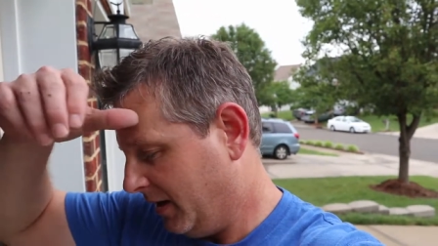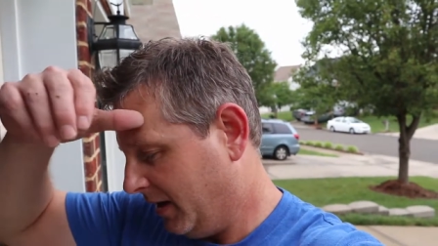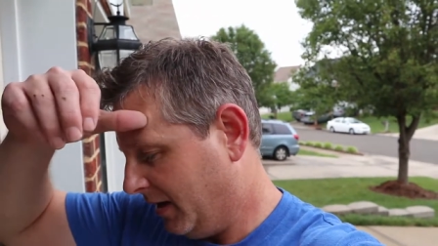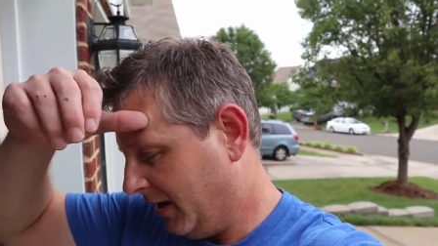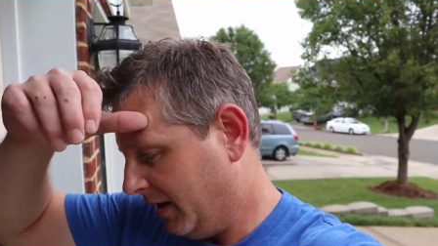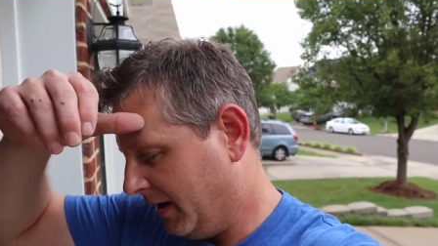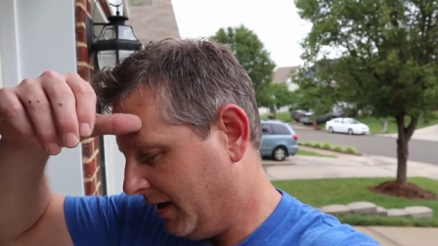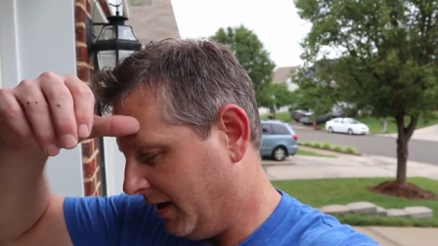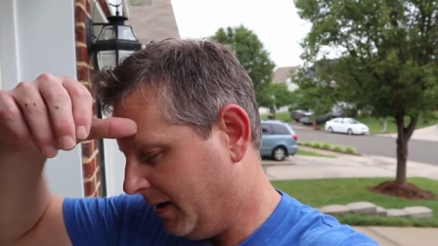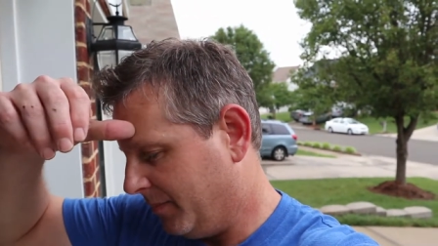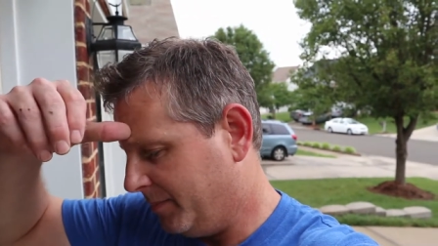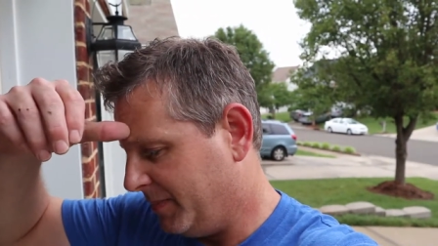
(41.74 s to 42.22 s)

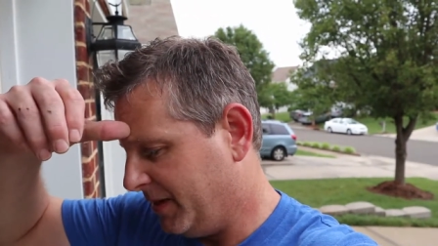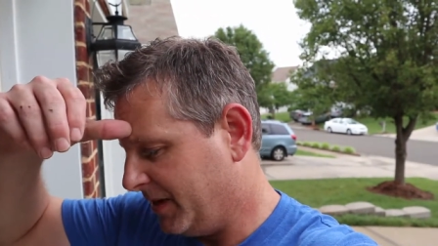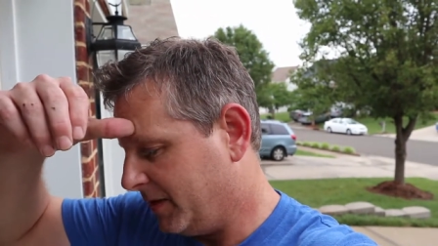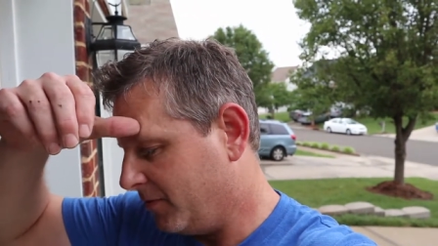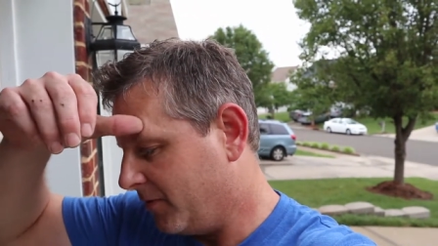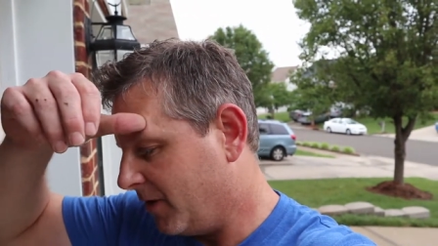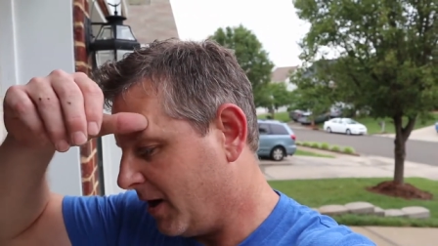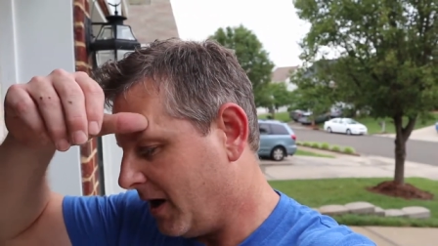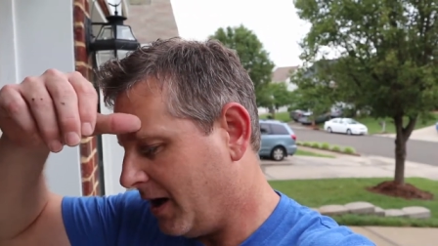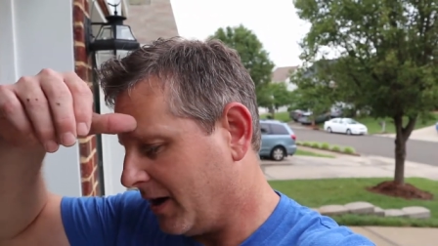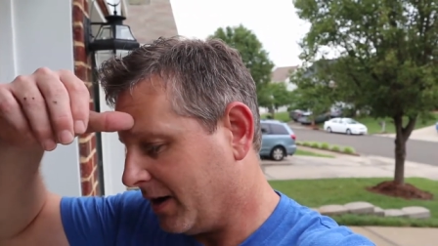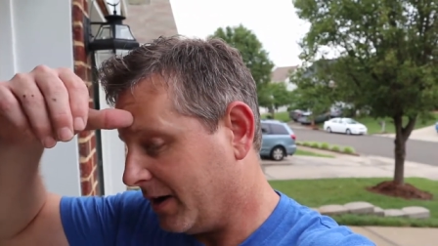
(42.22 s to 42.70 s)
uh, Big
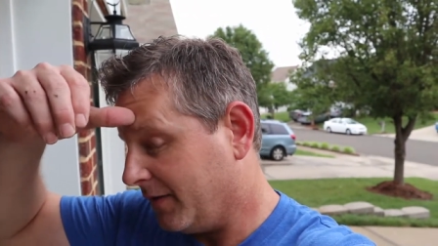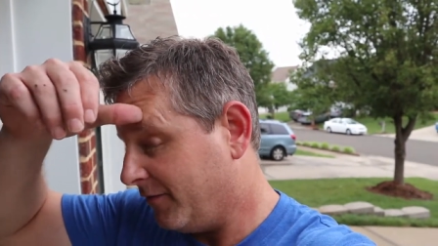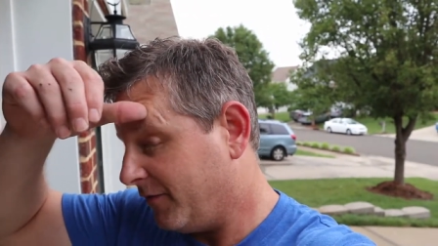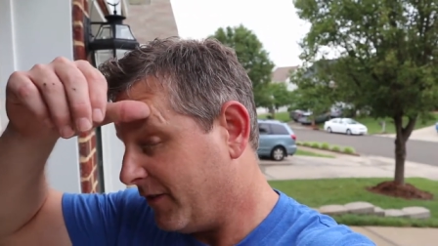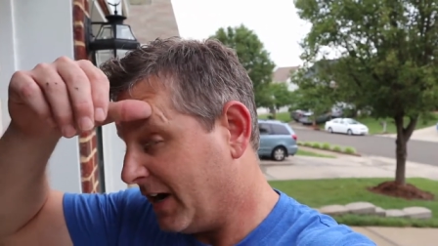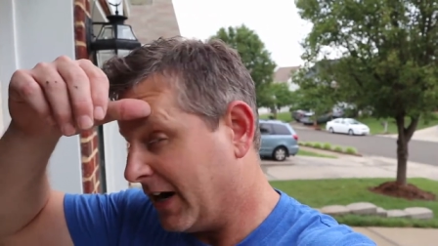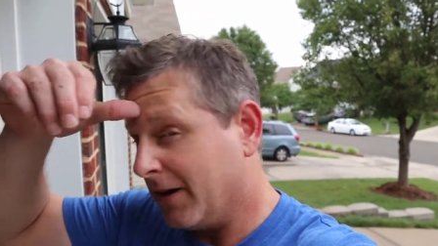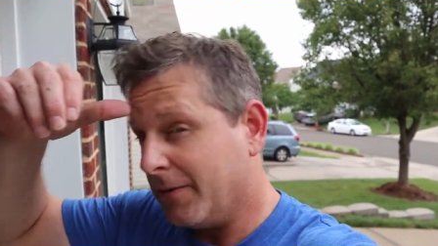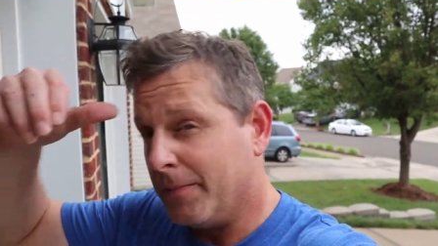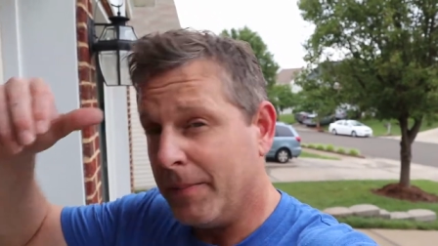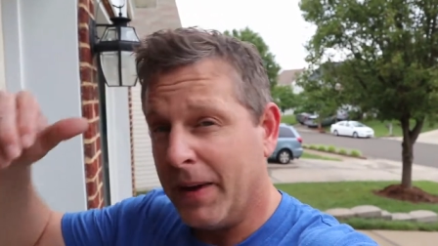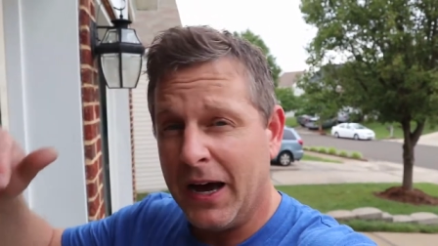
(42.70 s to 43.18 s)
Rock, and
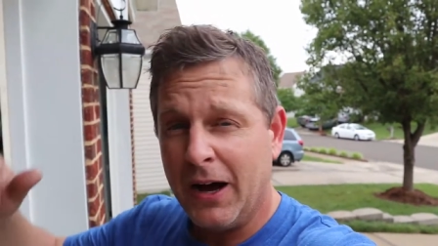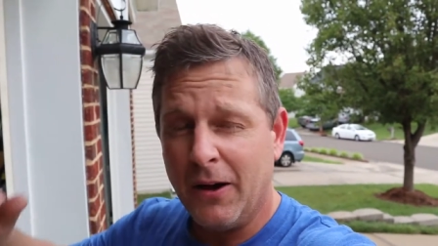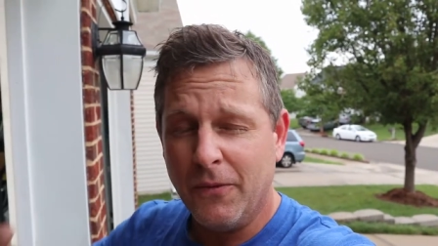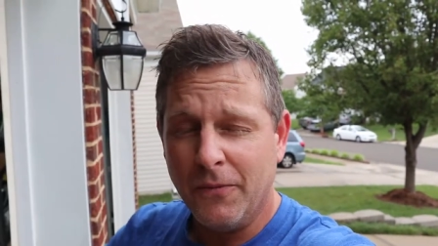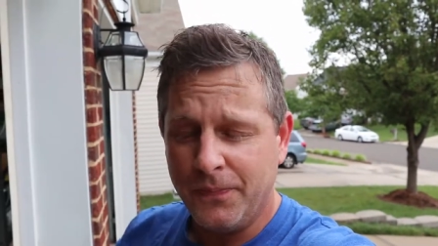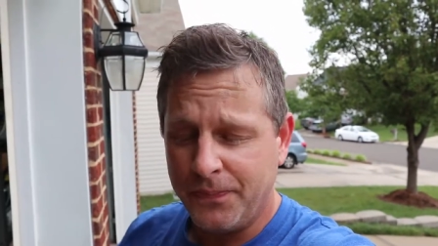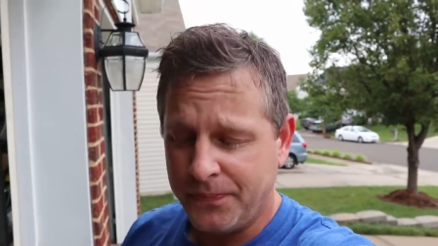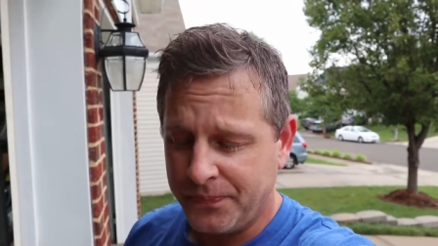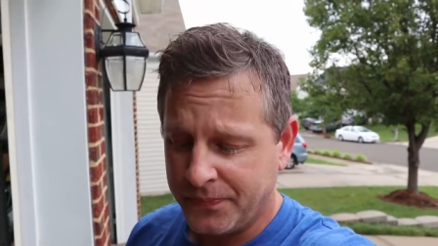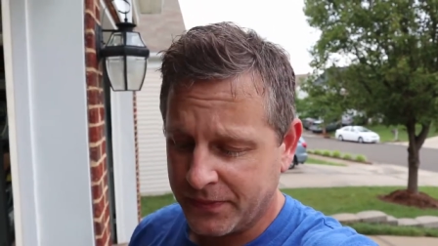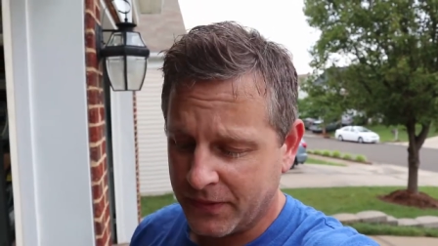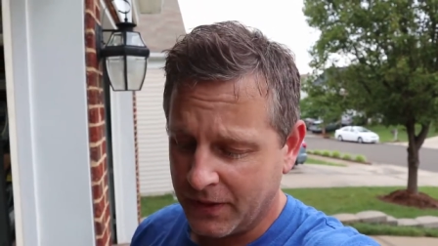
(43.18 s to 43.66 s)
Fire
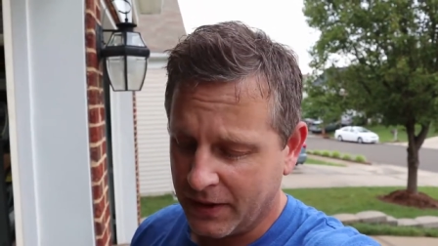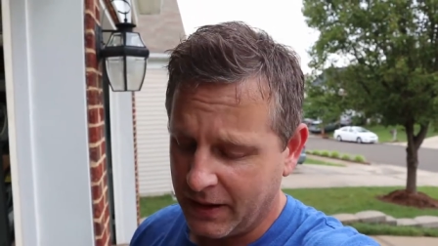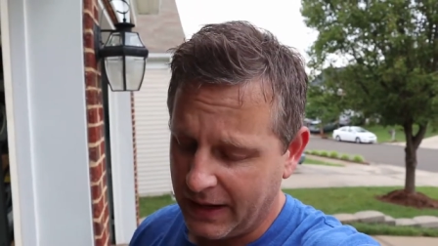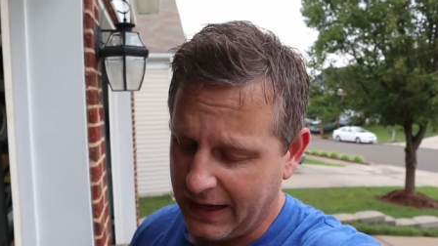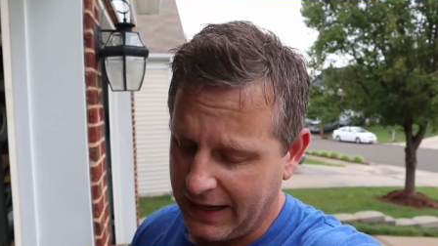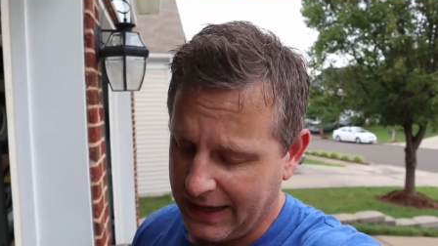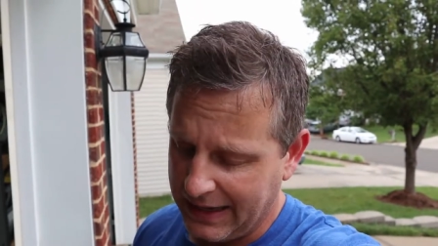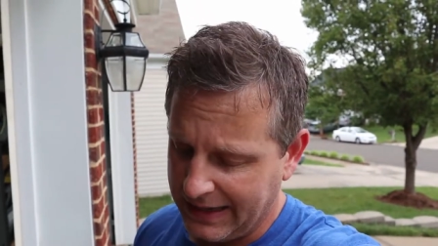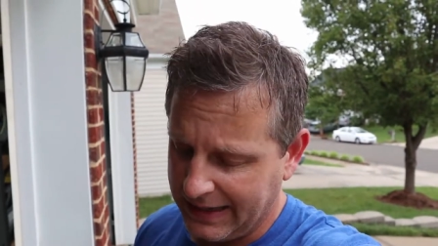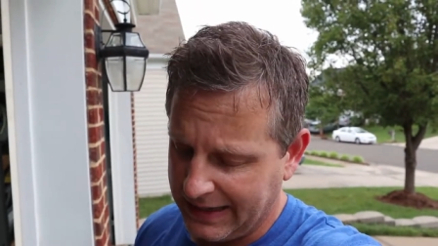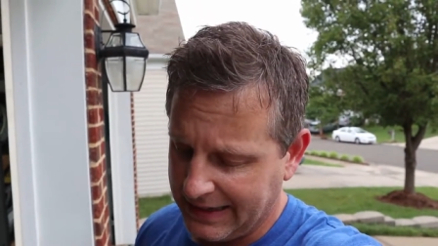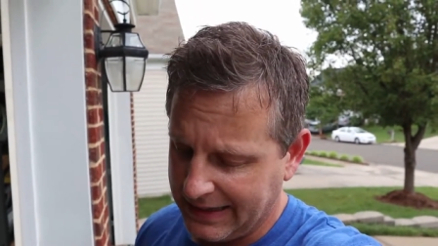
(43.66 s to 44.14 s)
Mountain.
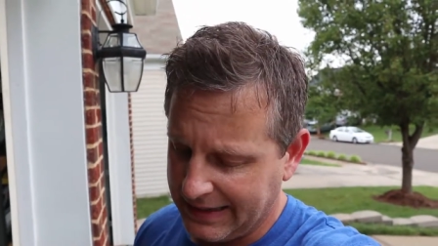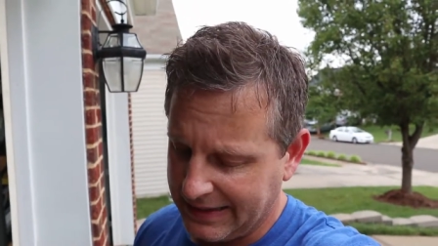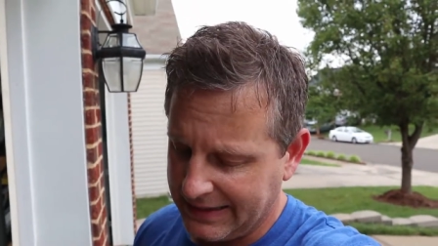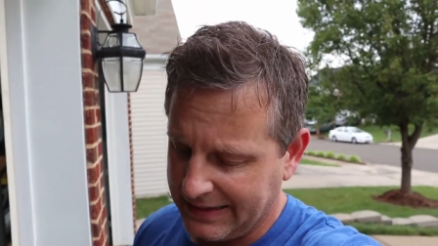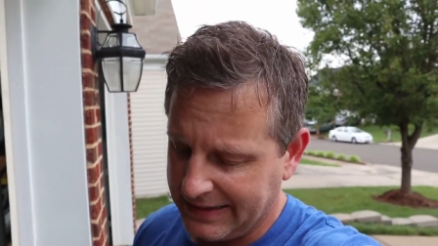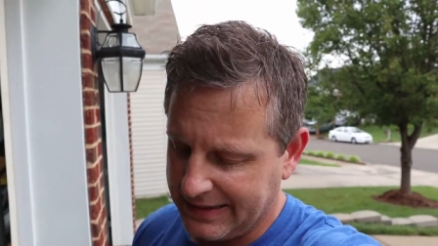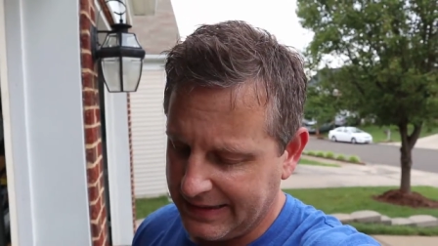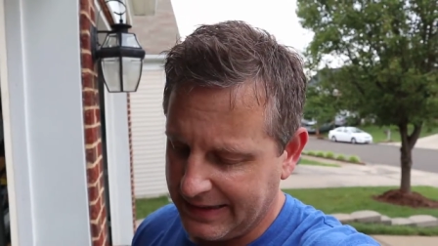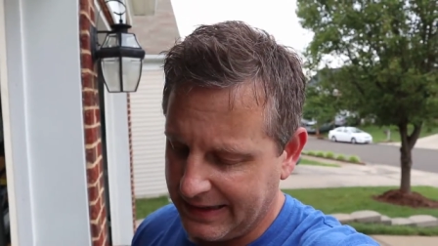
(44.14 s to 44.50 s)
And